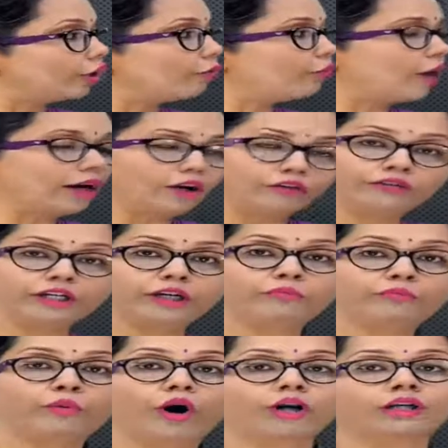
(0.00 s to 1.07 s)
Now, one of the
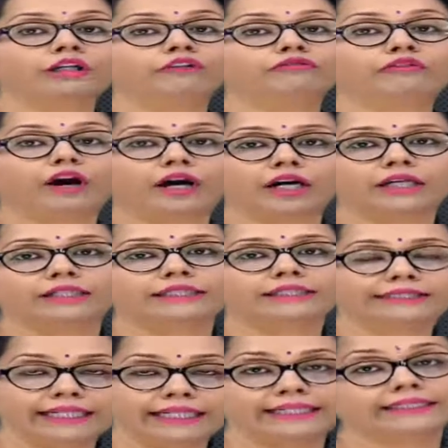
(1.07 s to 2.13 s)
important fungal
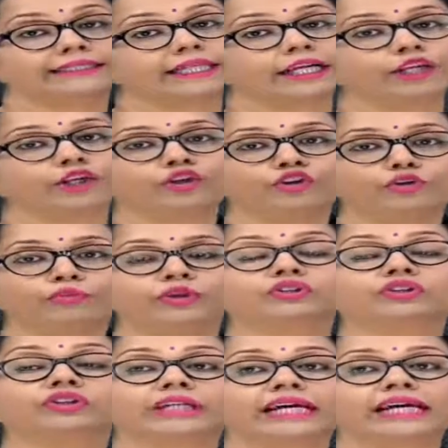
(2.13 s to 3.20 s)
disease in
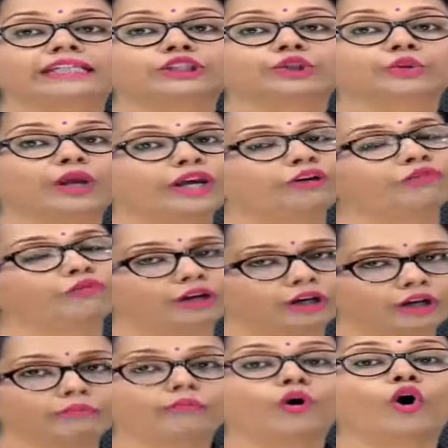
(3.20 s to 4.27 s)
humans is
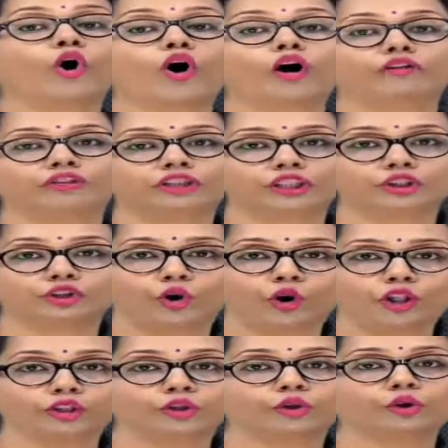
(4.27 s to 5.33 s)
ringworm, or which is
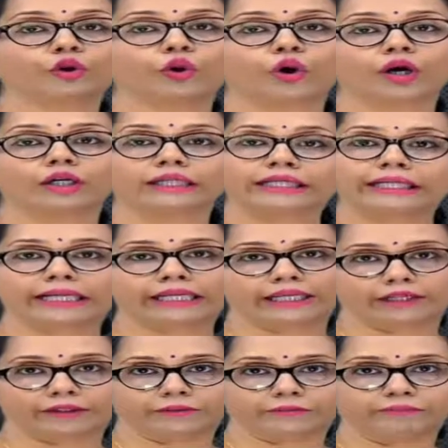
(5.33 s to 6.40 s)
also called
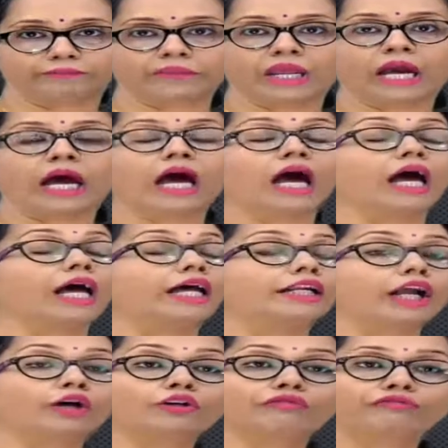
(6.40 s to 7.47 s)
tinea.
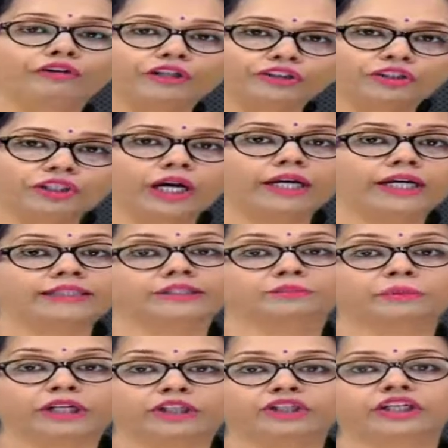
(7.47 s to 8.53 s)
Now, the fungi
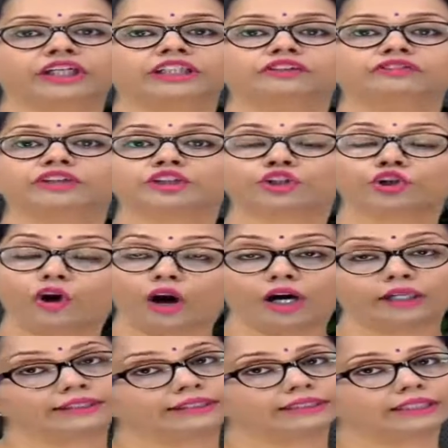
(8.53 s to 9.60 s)
species which
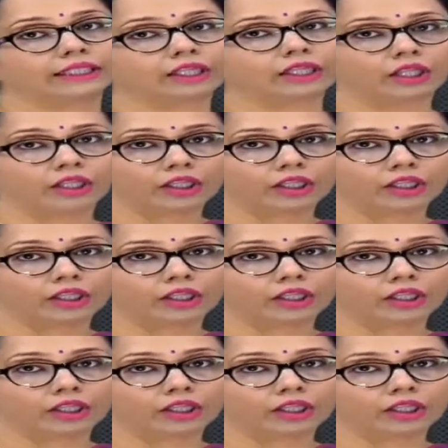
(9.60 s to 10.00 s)
cause